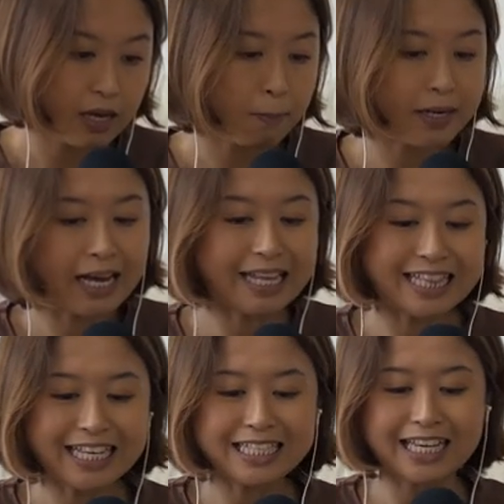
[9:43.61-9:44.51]
But at
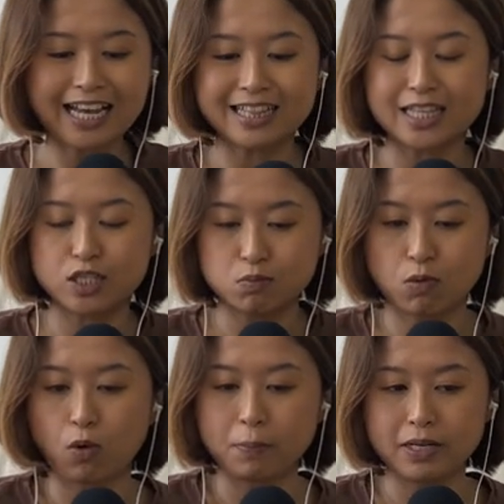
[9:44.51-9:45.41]
least at this
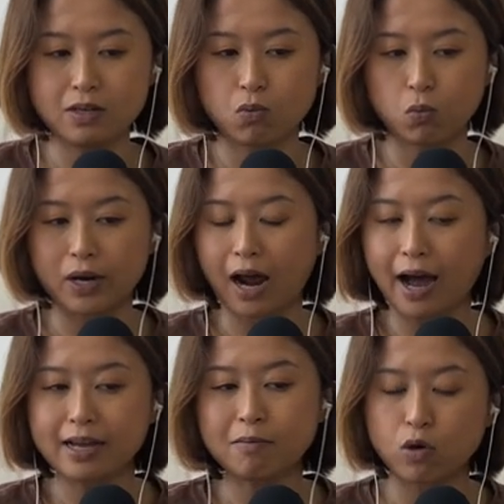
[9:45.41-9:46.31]
moment, when
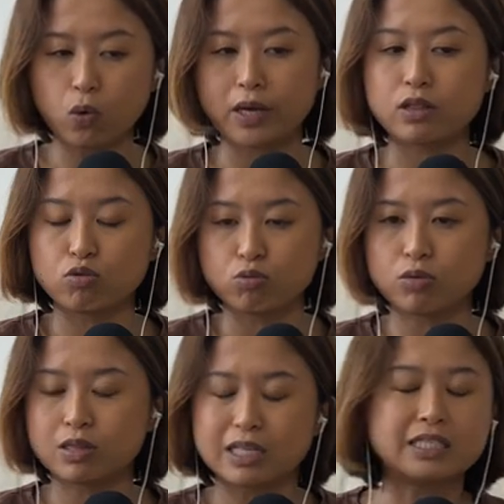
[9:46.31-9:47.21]
I am going through
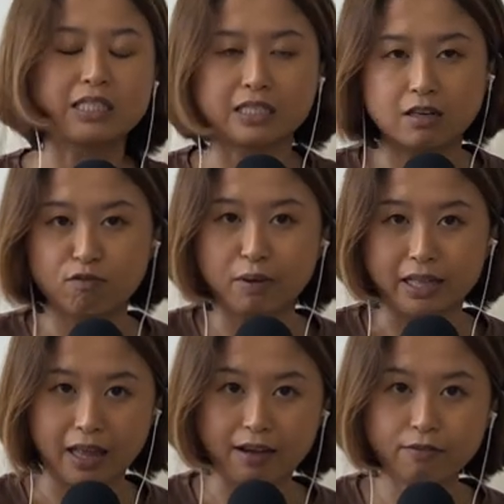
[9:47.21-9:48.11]
this season of my
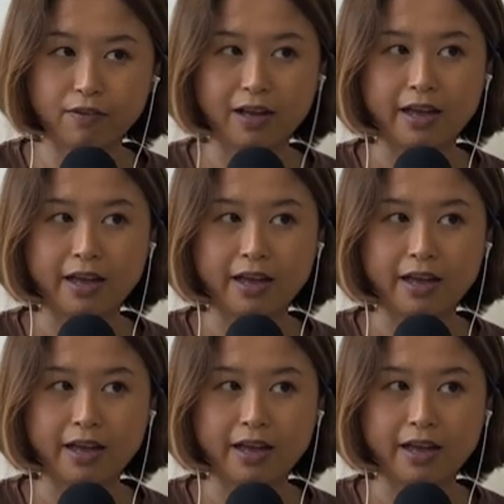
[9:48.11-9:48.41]
life,